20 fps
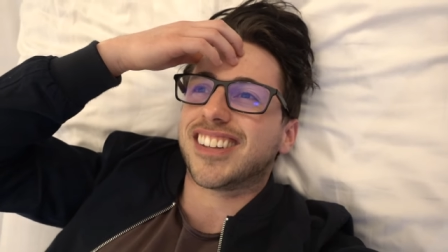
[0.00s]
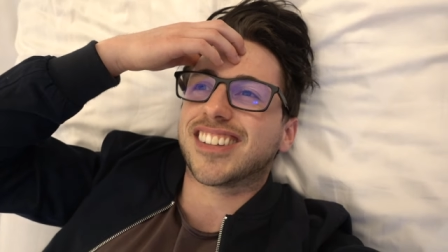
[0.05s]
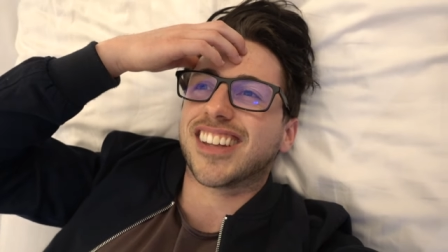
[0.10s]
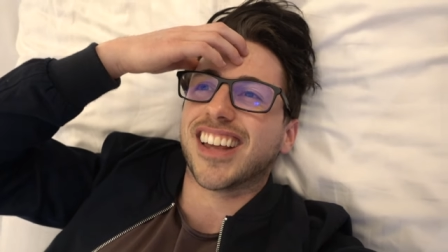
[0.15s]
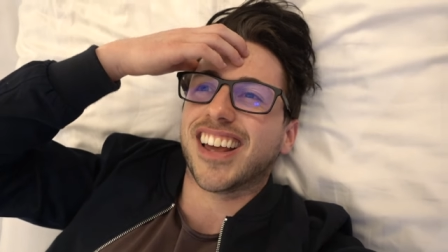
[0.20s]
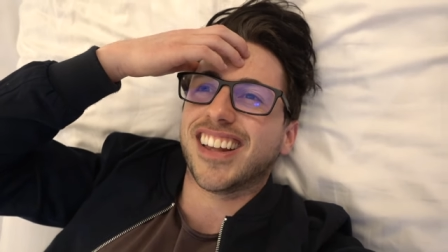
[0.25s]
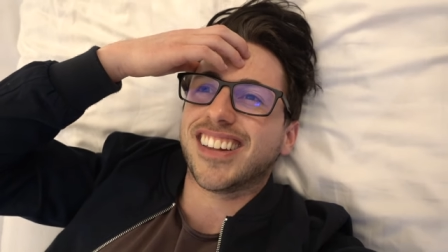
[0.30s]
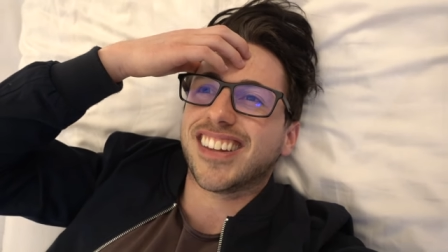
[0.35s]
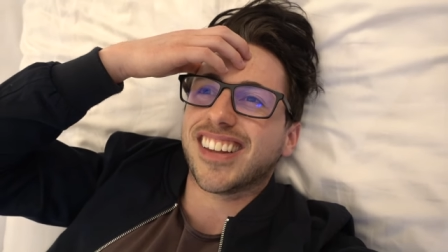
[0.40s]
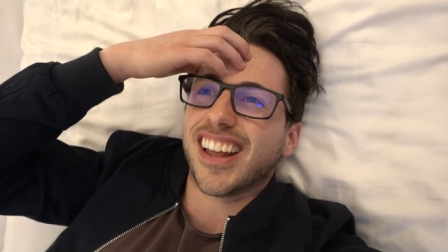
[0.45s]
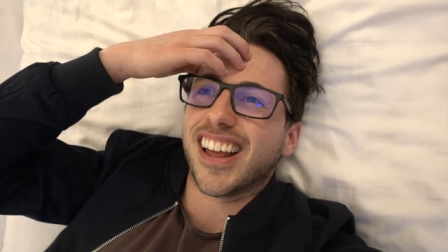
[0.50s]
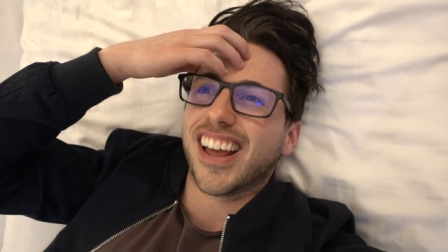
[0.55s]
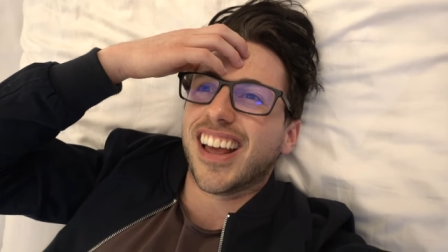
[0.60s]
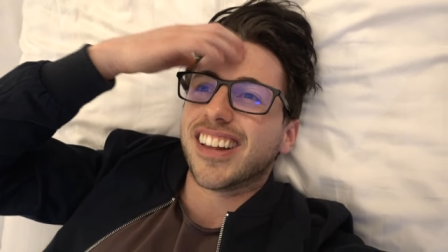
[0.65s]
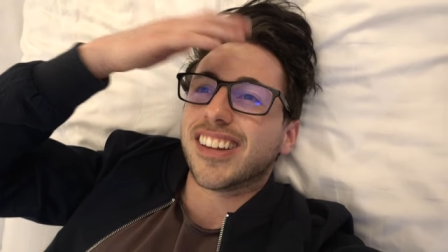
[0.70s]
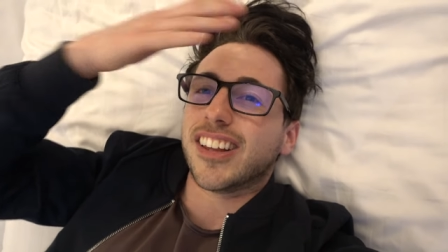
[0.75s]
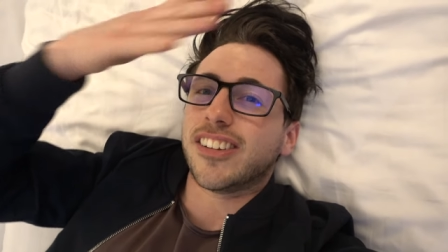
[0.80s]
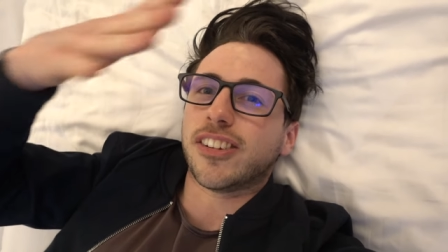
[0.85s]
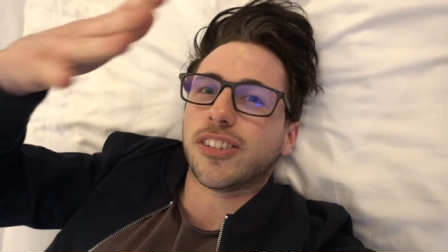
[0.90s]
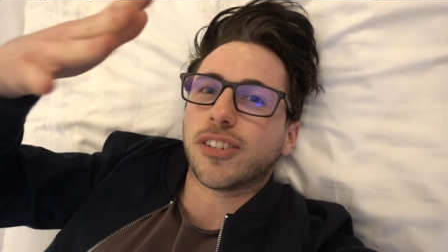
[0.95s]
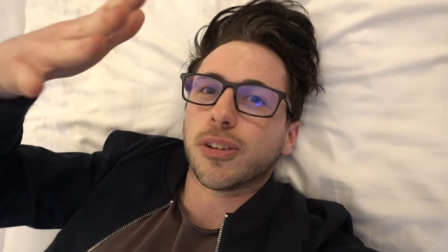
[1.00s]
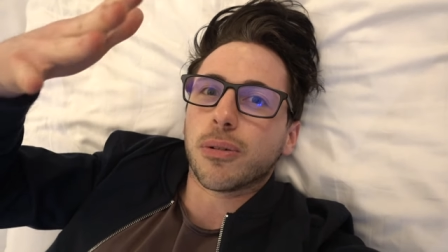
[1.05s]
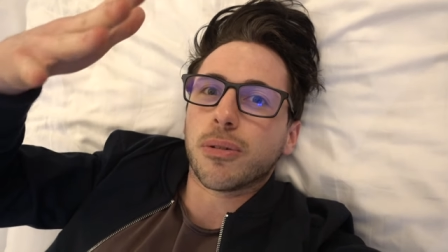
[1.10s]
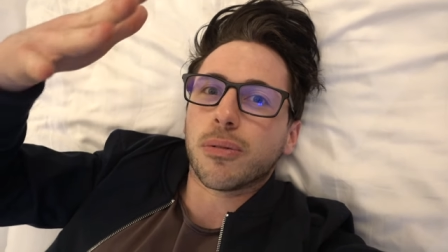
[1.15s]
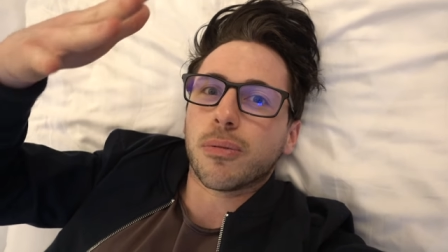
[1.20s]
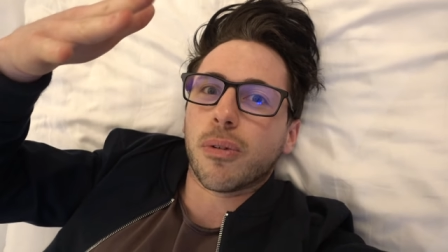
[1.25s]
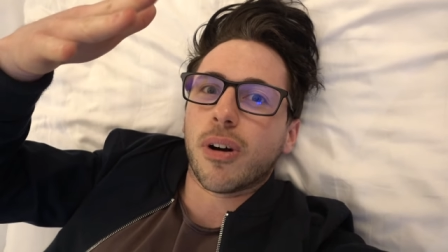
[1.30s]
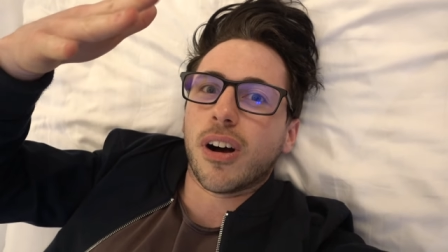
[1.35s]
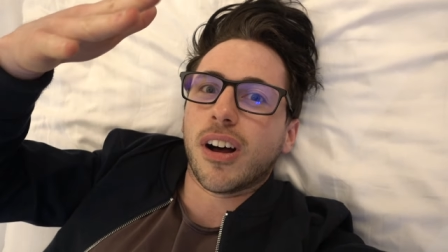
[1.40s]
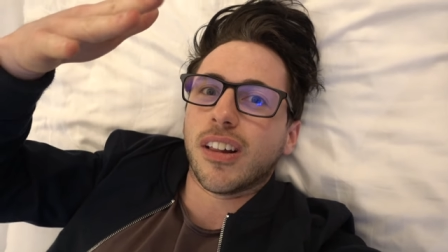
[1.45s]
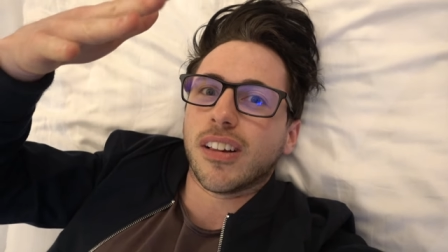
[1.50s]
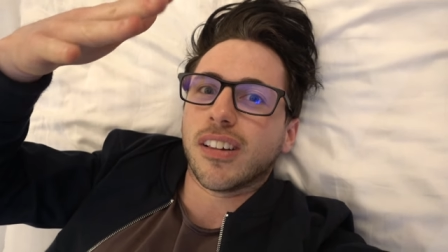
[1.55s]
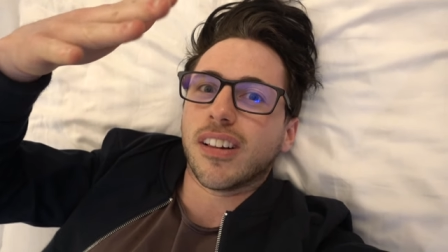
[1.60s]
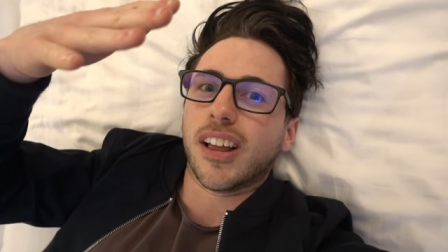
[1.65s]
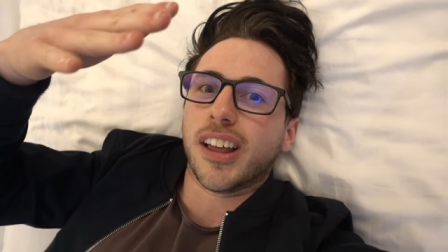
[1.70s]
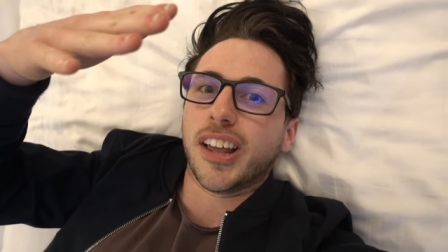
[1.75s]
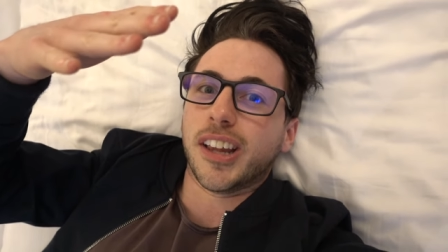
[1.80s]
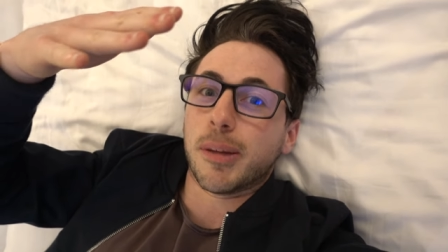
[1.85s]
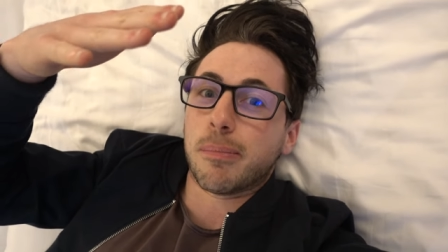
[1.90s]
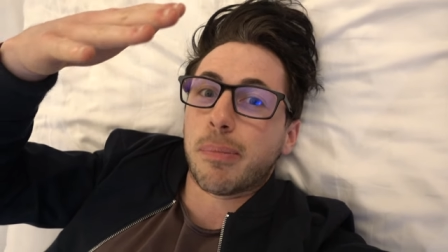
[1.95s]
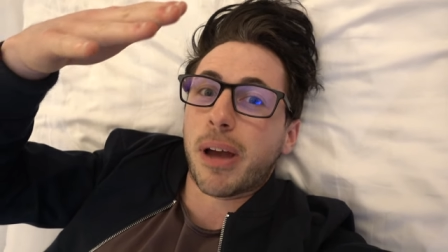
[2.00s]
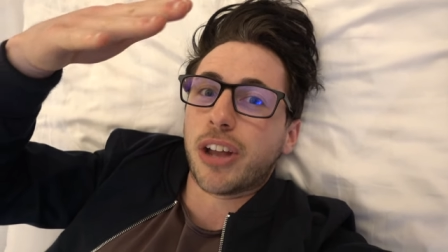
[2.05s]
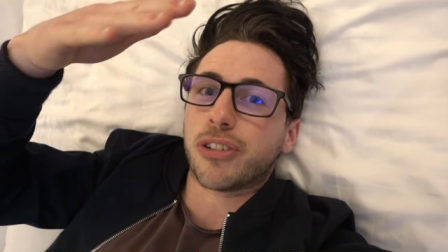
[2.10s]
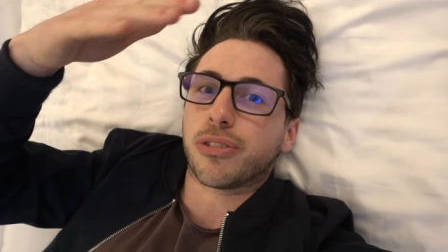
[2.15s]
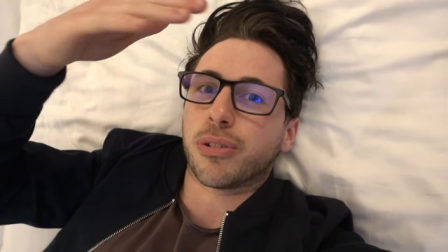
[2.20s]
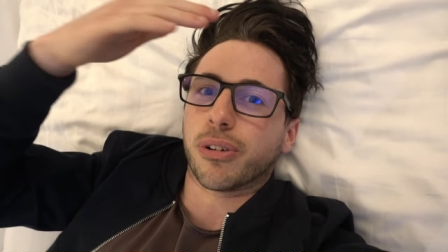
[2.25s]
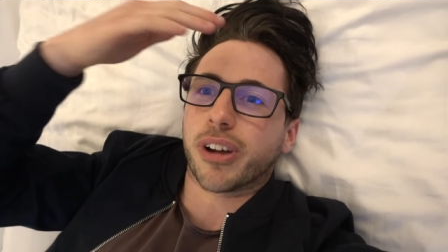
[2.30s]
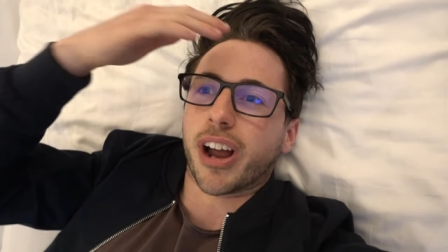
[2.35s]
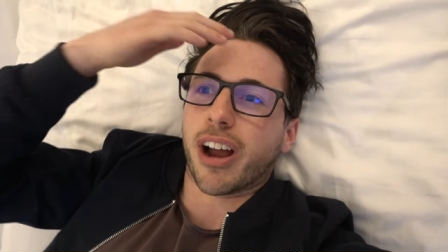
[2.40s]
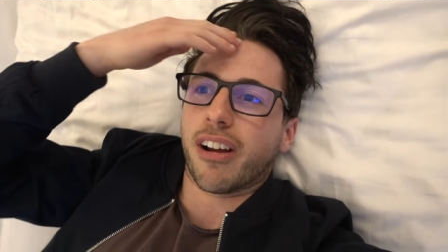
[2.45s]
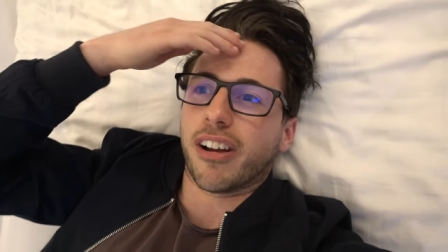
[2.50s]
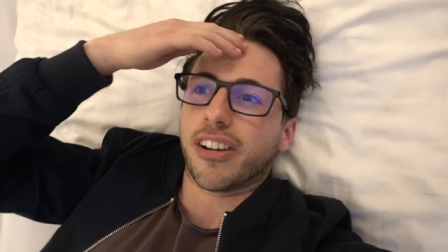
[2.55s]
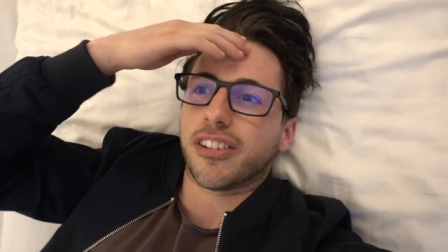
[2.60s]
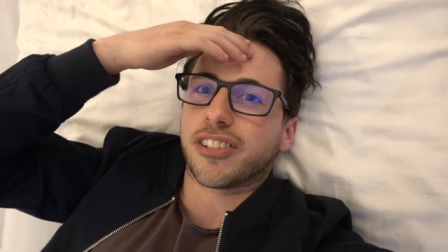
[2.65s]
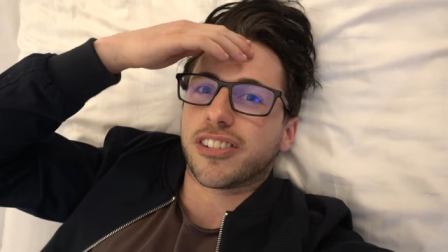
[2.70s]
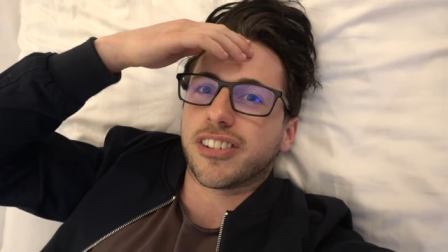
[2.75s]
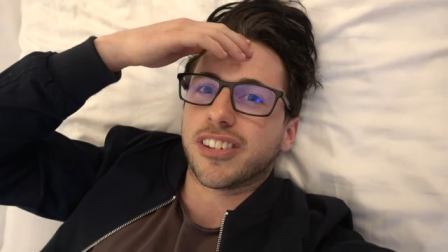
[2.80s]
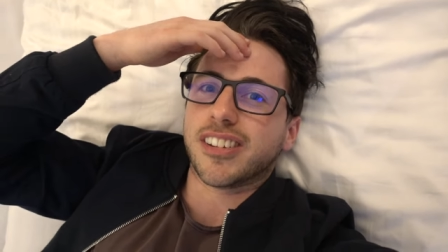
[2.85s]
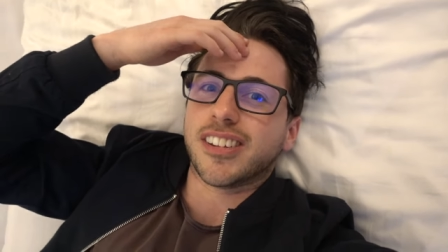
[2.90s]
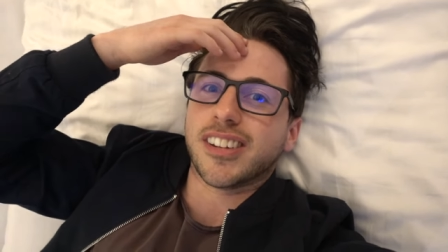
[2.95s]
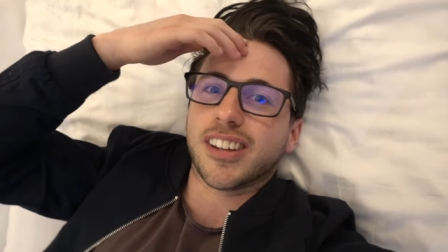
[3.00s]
said this is all while in a petrol garage.